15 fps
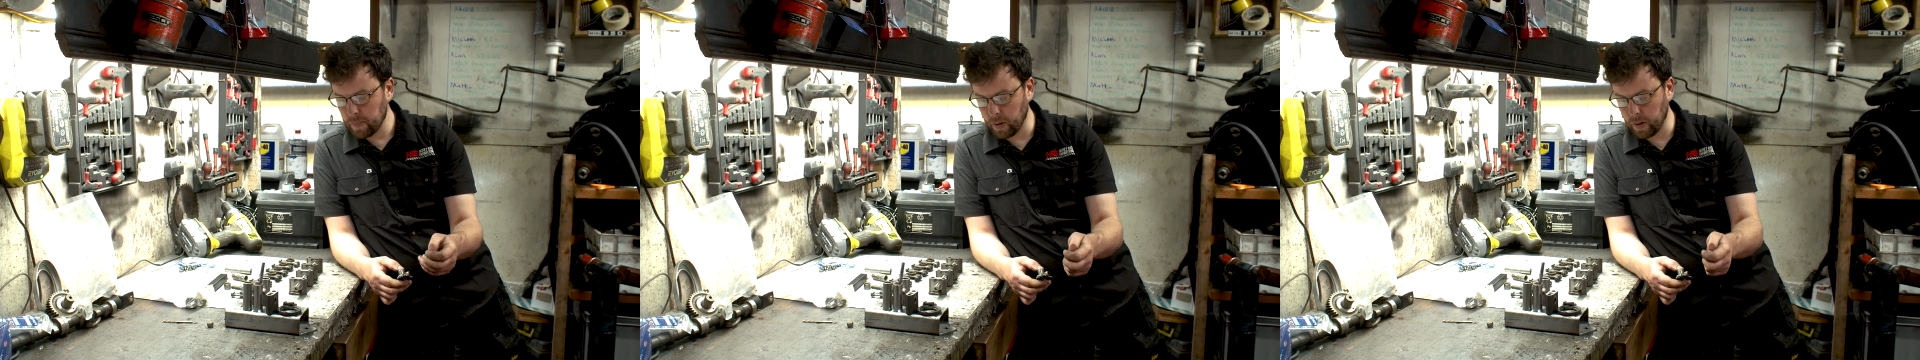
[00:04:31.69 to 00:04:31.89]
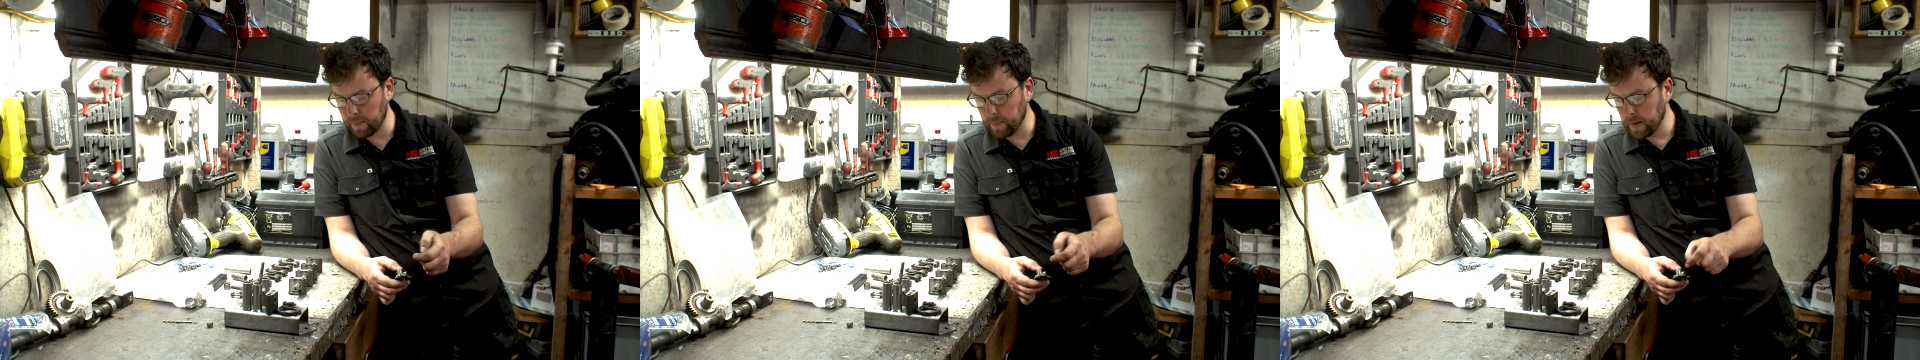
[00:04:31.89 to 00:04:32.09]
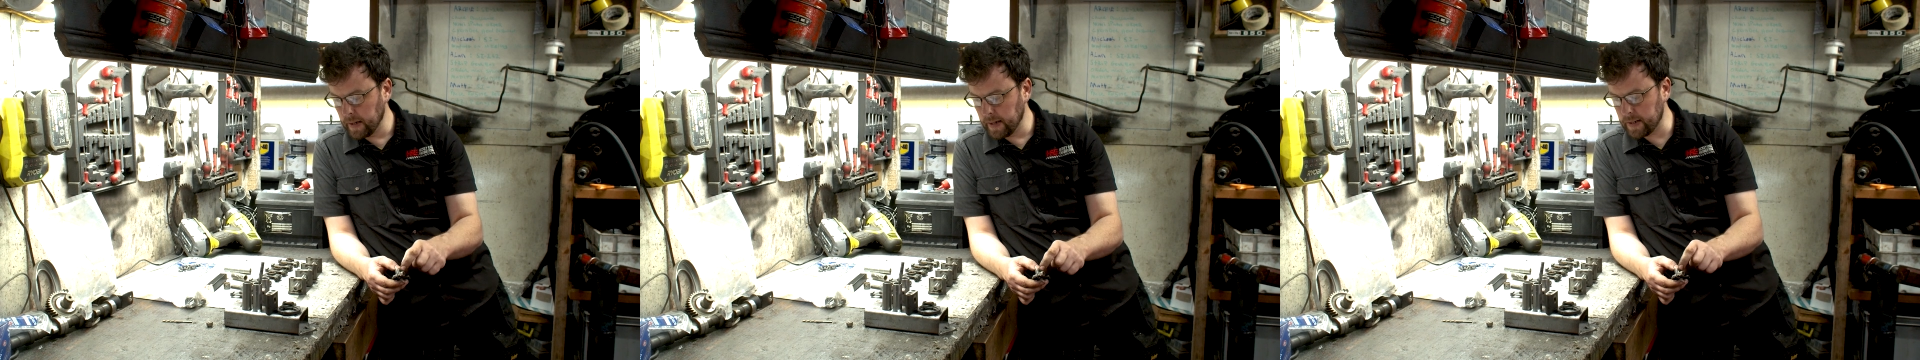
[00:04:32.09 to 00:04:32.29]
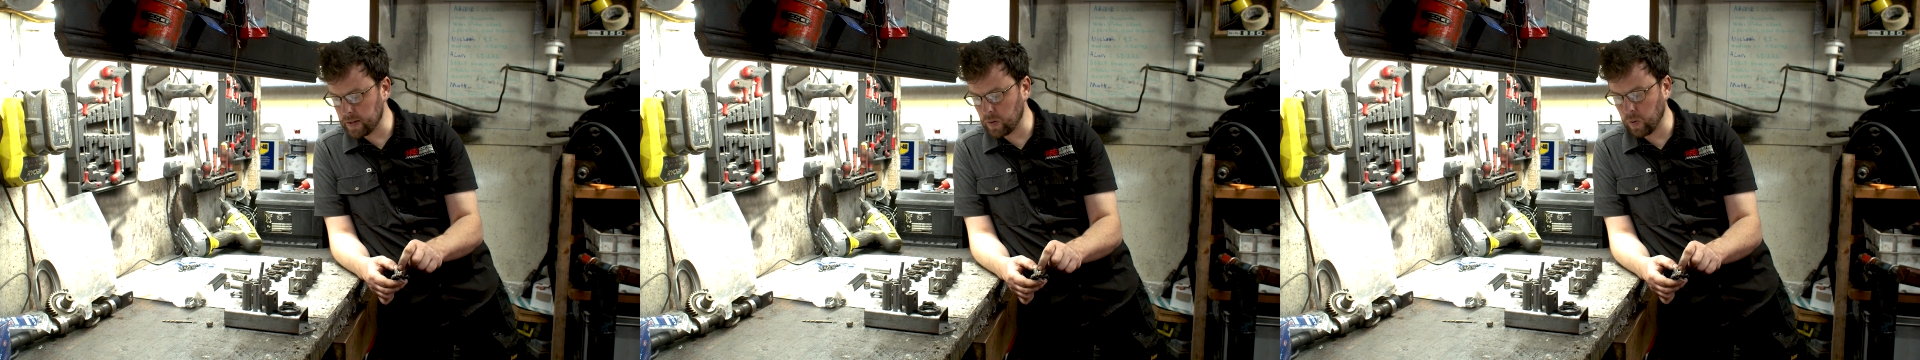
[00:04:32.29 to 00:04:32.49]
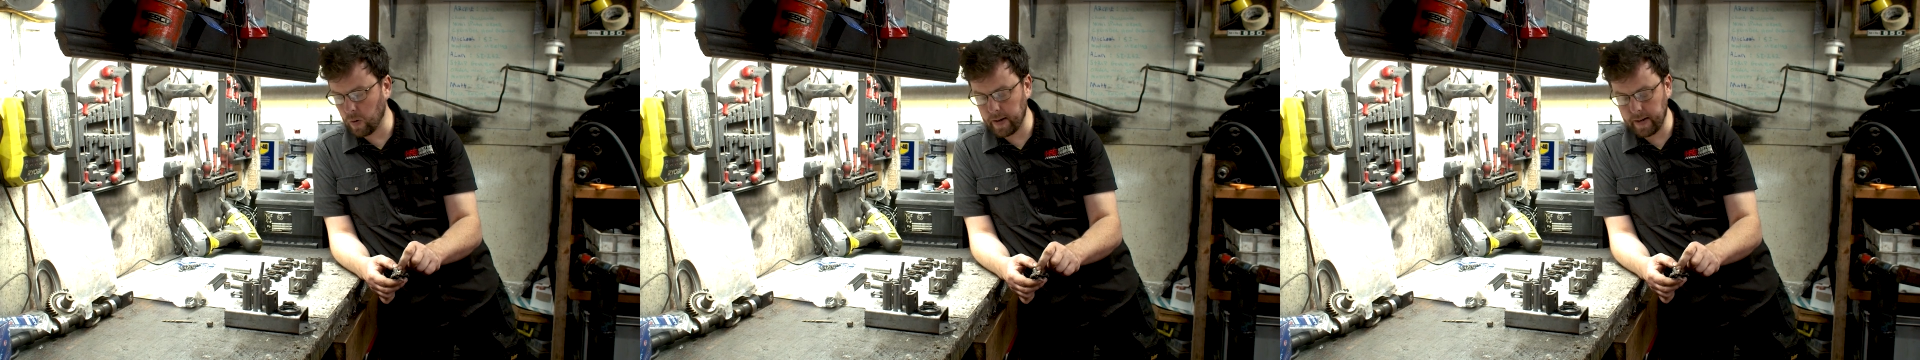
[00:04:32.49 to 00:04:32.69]
But it's
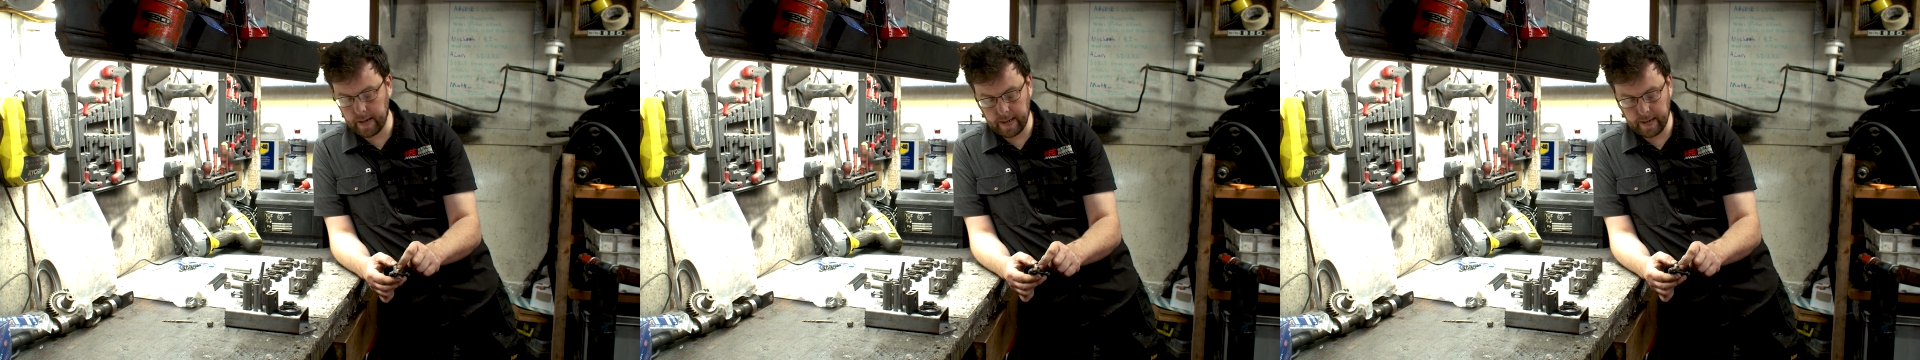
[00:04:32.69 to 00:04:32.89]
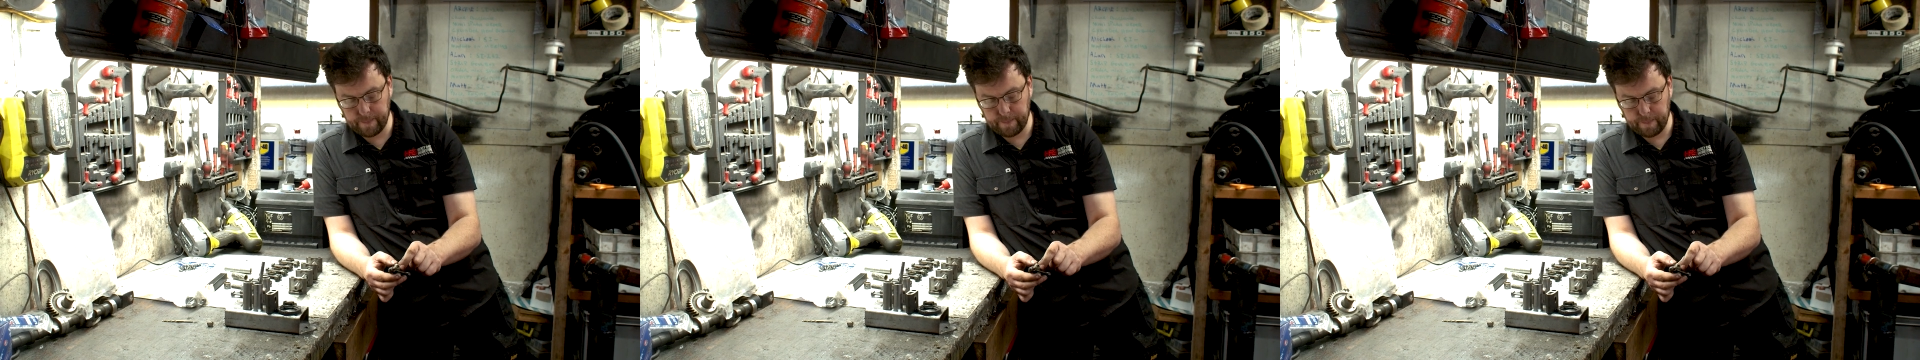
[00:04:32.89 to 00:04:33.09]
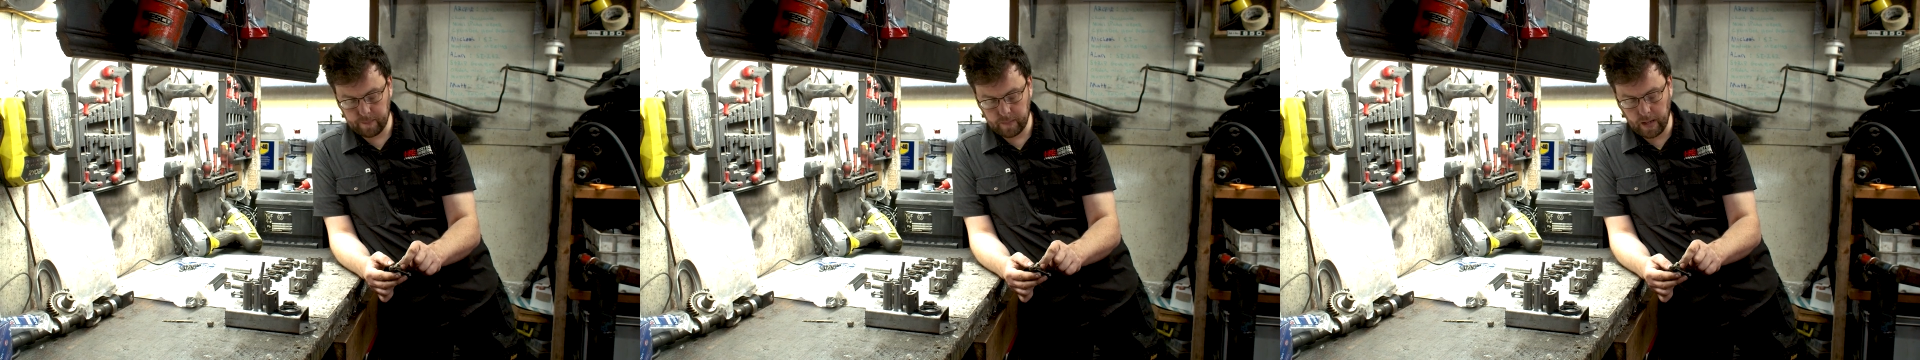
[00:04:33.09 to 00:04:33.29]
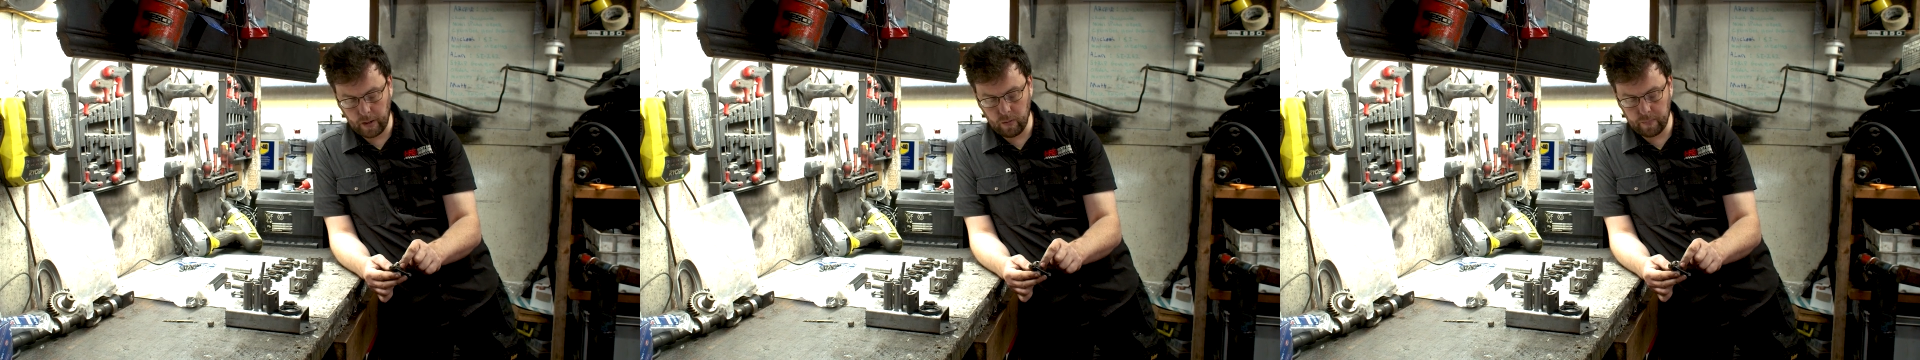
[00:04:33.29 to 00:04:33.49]
quite a, that